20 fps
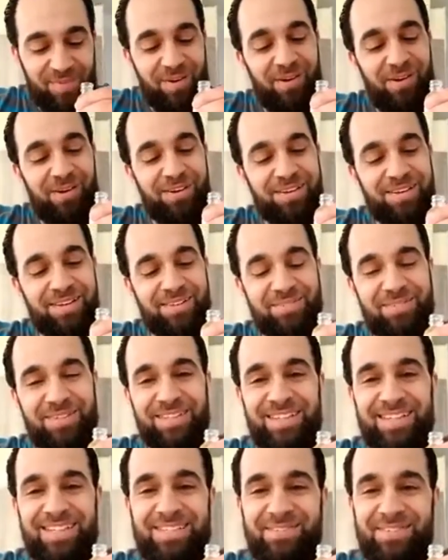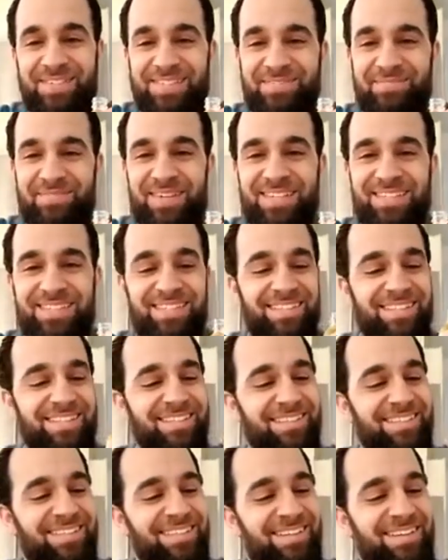Oh yeah, man, that smells amazing.
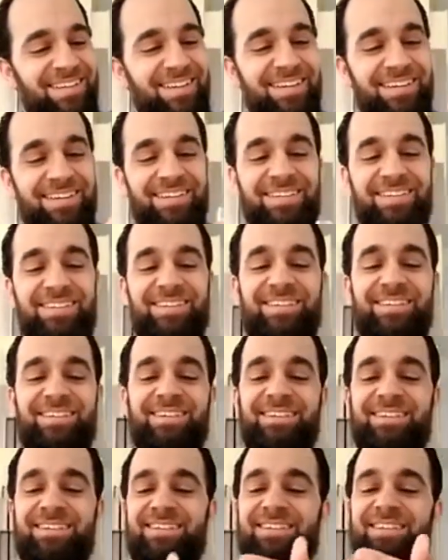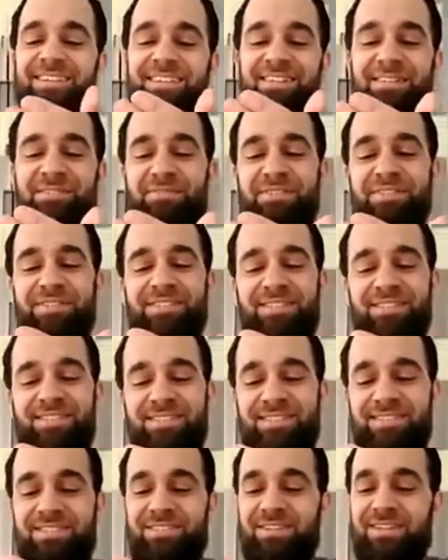Uh, yeah, let me just
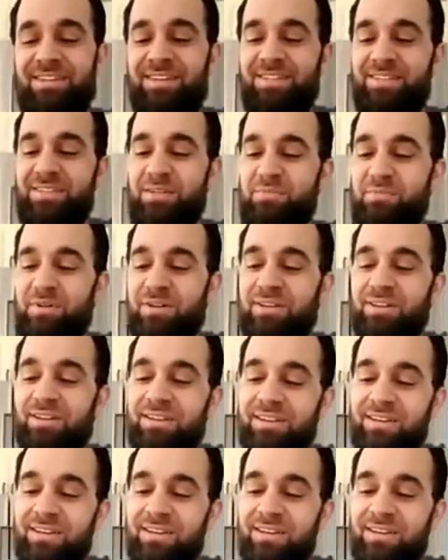try to get some on.